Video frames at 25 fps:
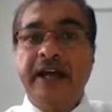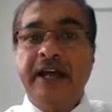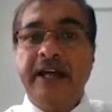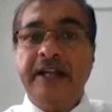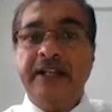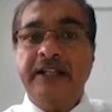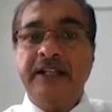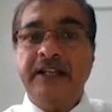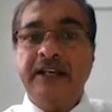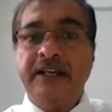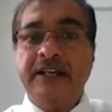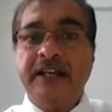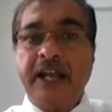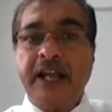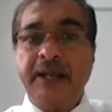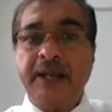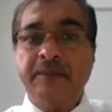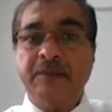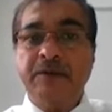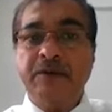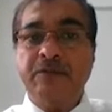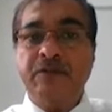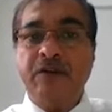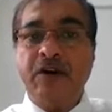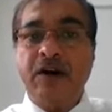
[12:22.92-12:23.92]
at the
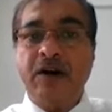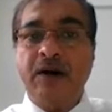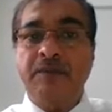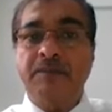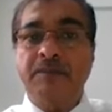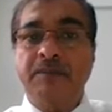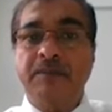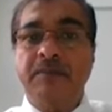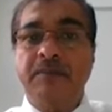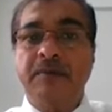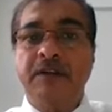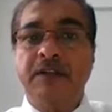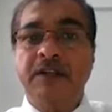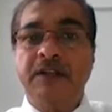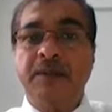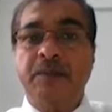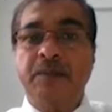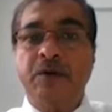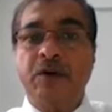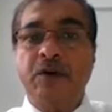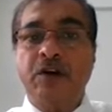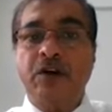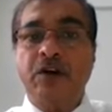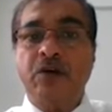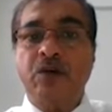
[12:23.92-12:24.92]
time of harm, the
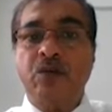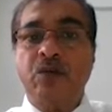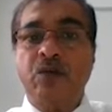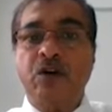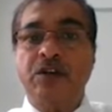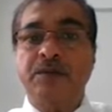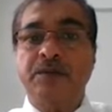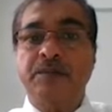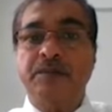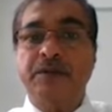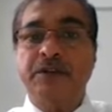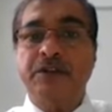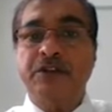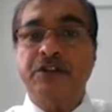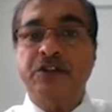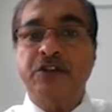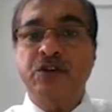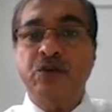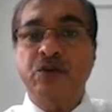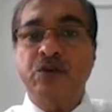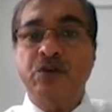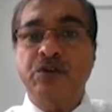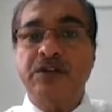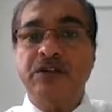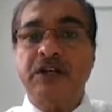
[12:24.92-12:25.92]
product was
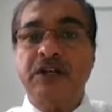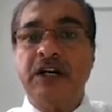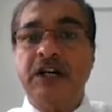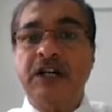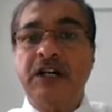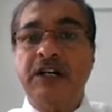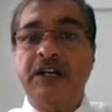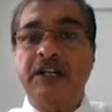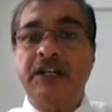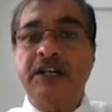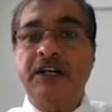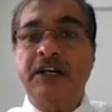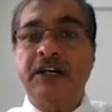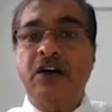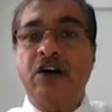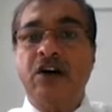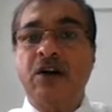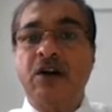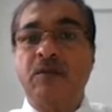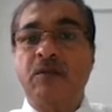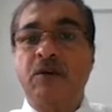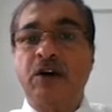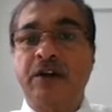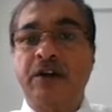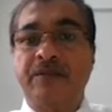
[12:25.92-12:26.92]
misused, altered,
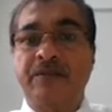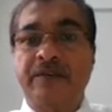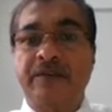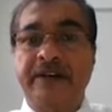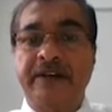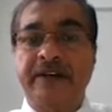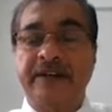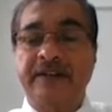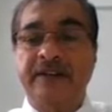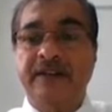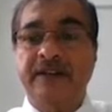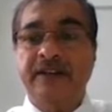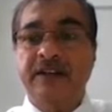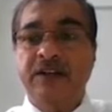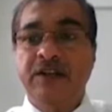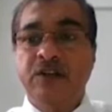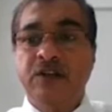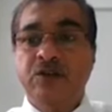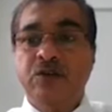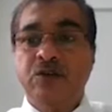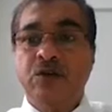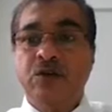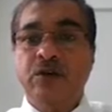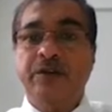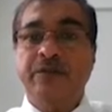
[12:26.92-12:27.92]
or modified.
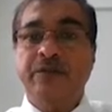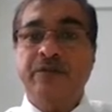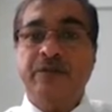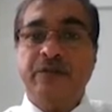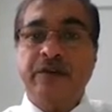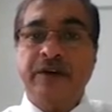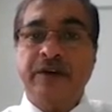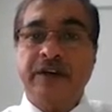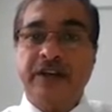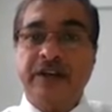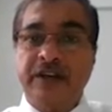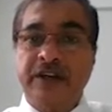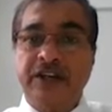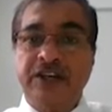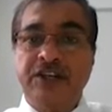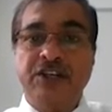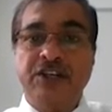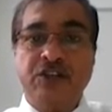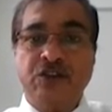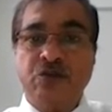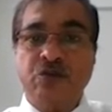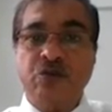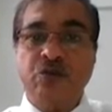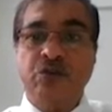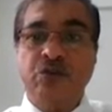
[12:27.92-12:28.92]
So if it
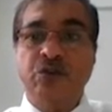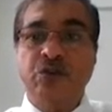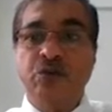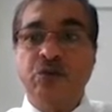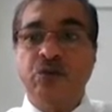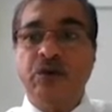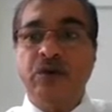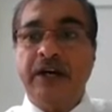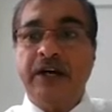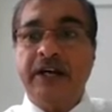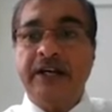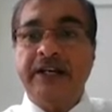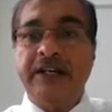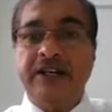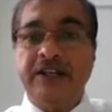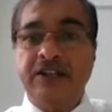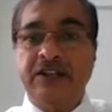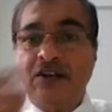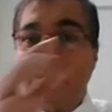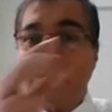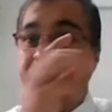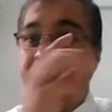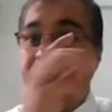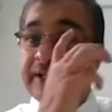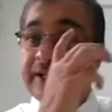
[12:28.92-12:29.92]
reaches to you and it is
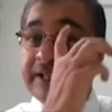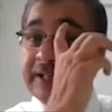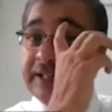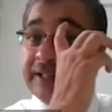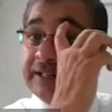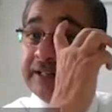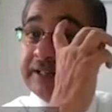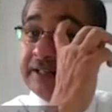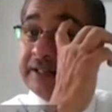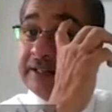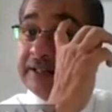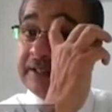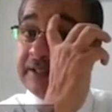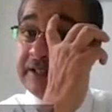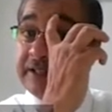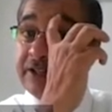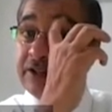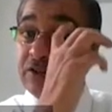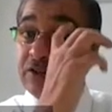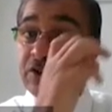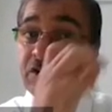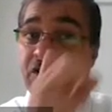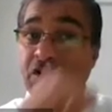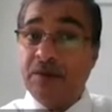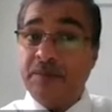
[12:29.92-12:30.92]
already altered,
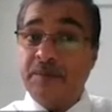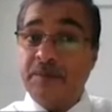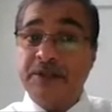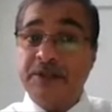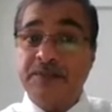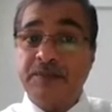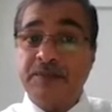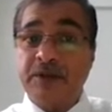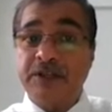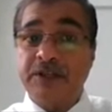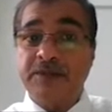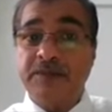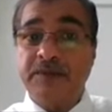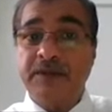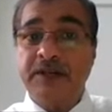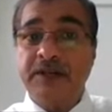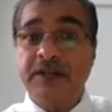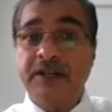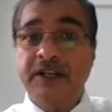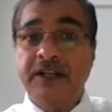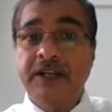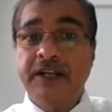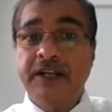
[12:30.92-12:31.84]
then you are not responsible.